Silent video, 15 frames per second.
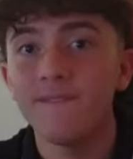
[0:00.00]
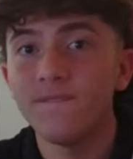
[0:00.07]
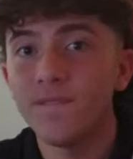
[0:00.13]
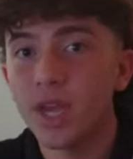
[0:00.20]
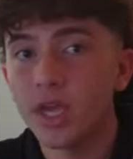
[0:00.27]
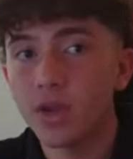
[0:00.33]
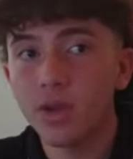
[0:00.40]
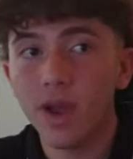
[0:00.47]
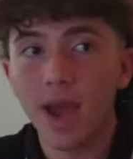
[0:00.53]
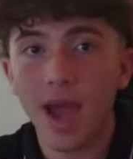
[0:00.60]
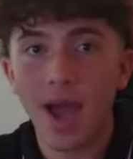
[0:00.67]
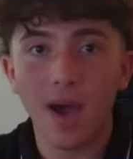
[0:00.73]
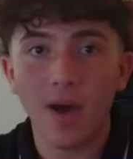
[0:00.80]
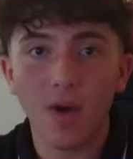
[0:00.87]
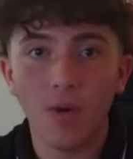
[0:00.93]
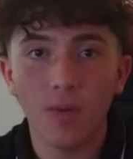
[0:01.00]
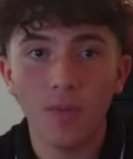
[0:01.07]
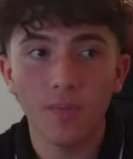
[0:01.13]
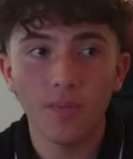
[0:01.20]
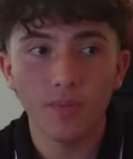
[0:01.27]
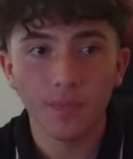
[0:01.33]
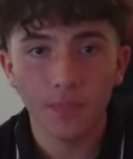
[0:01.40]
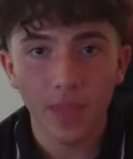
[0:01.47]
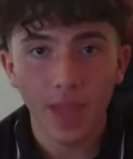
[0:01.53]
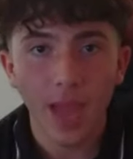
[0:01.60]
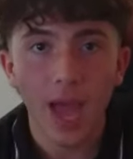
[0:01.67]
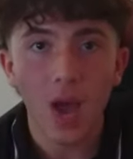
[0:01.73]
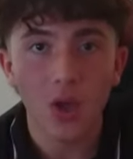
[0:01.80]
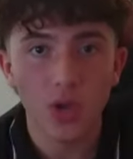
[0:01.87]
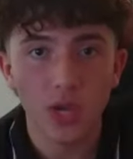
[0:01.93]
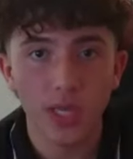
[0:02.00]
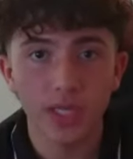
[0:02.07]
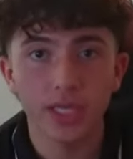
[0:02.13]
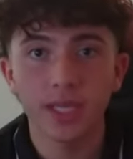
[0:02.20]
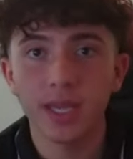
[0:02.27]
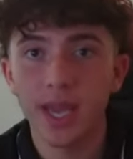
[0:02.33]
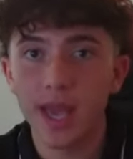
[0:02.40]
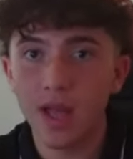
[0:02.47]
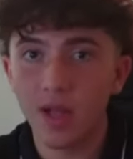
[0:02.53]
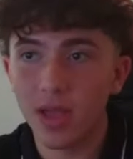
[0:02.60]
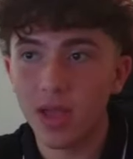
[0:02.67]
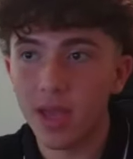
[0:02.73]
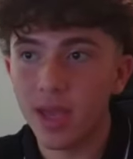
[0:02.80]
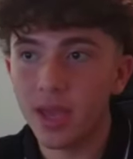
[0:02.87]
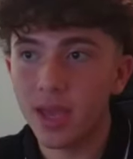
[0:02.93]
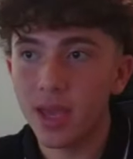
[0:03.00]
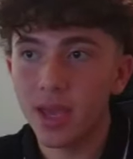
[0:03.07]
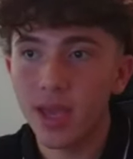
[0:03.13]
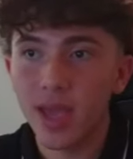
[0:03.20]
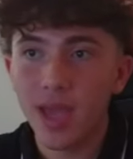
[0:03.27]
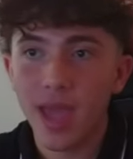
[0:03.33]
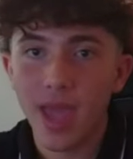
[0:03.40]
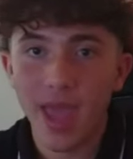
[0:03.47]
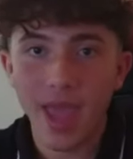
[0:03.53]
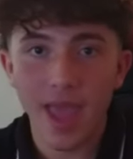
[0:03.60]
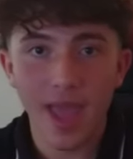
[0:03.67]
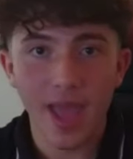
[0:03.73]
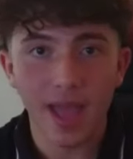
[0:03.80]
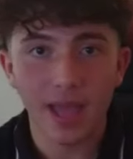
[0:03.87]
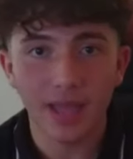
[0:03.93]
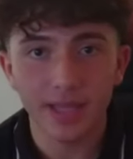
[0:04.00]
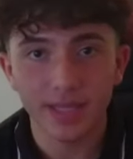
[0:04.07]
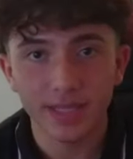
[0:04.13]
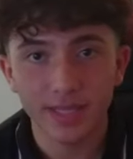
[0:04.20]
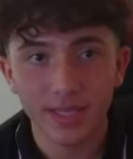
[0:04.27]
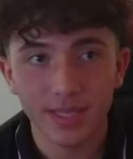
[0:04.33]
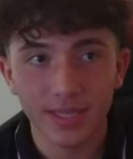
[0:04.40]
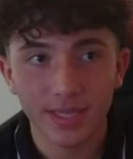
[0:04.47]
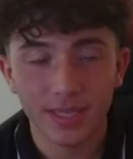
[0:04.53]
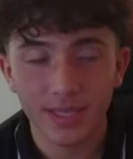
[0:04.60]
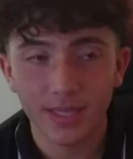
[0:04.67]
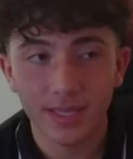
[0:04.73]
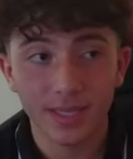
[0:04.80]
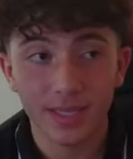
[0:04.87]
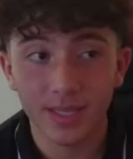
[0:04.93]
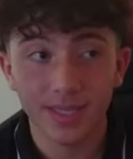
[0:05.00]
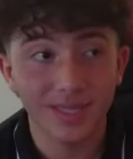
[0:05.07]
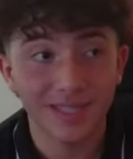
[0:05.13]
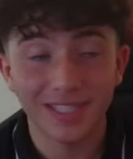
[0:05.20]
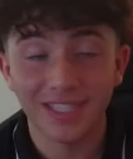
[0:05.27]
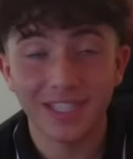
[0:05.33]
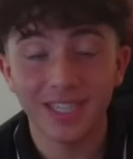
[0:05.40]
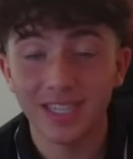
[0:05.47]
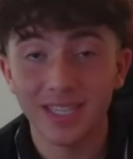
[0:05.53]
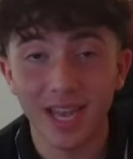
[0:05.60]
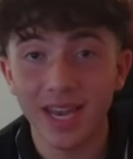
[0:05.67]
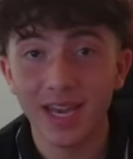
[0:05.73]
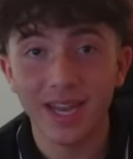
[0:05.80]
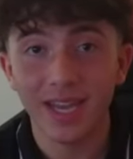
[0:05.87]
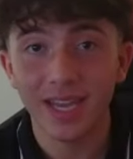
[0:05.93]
figure out how you can scale it, and just send it